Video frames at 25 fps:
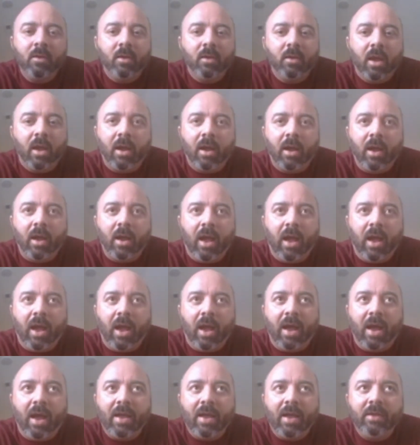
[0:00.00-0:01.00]
I
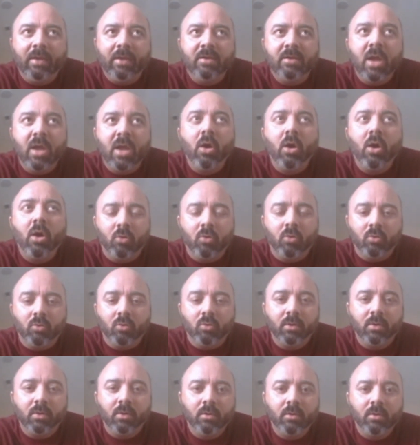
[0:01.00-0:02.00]
know
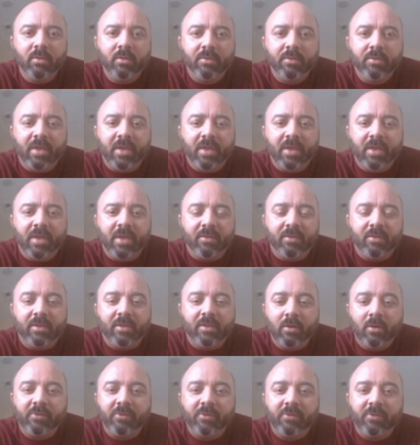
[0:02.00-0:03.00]
that there
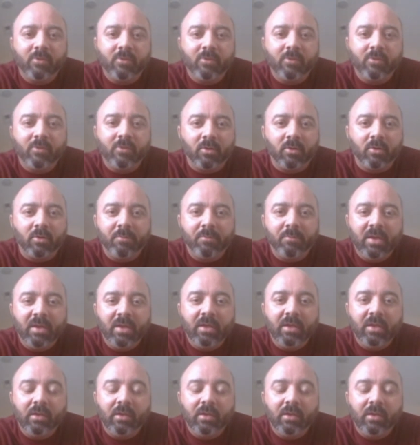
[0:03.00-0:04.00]
is going to be
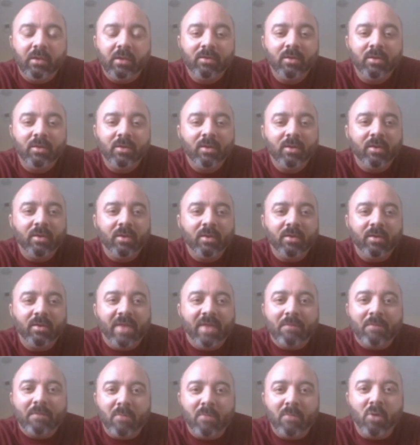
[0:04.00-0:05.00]
that
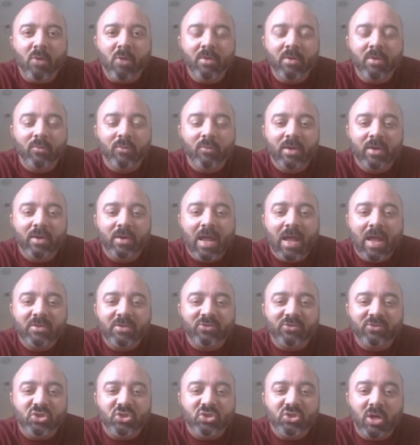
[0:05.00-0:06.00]
moment when I
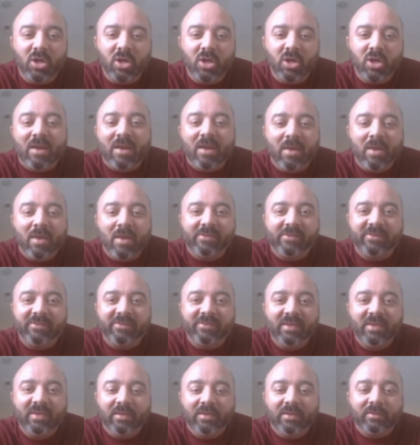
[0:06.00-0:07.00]
just jump out of my seat.